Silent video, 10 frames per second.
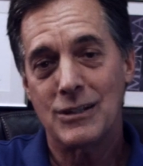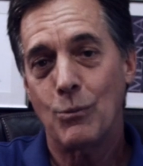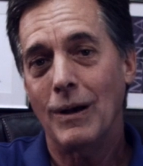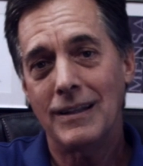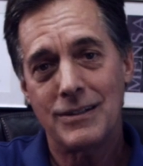
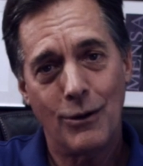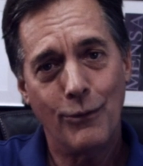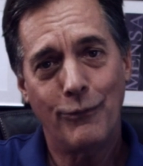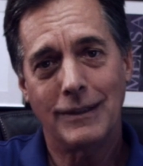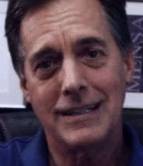well as
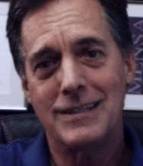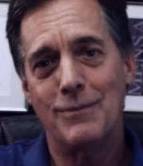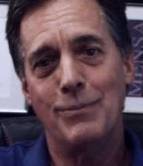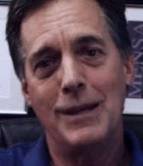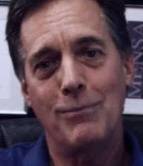hopefully some
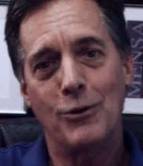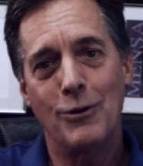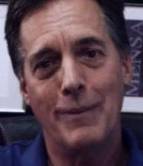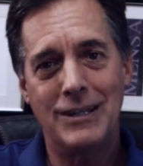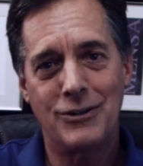people who
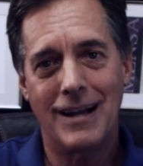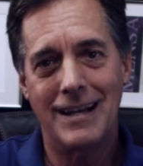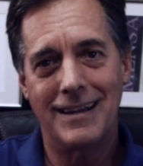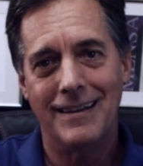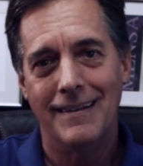may try
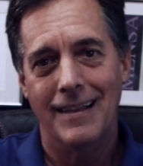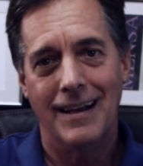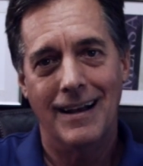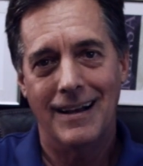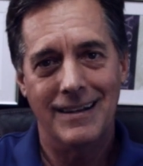to
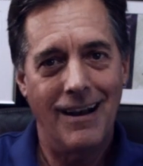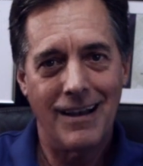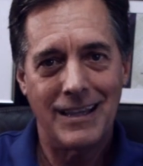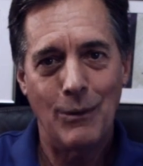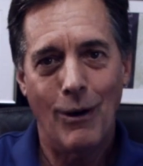
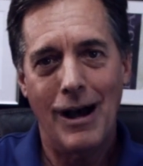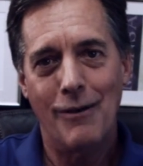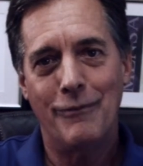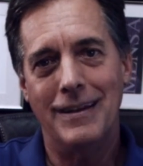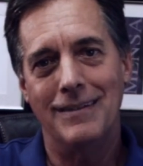knock you
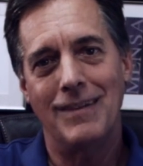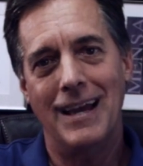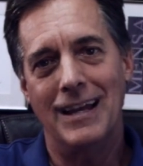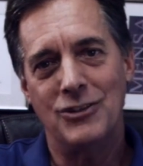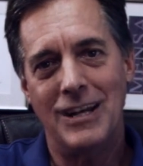off and
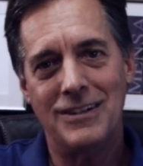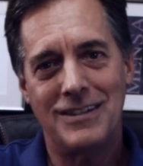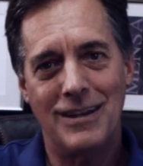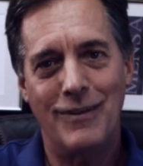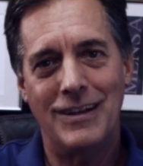change the
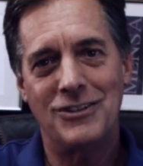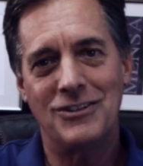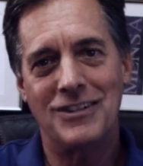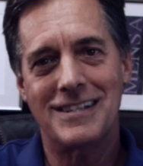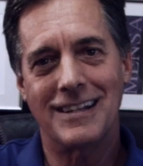invention
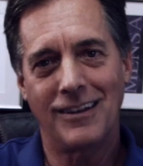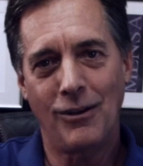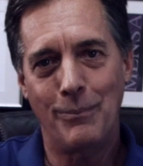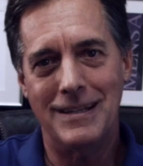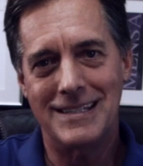just a little
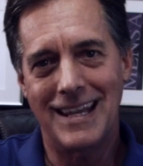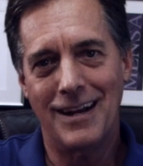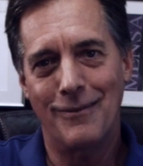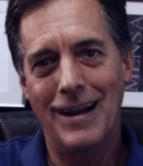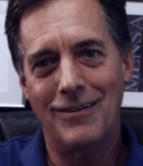bit to get around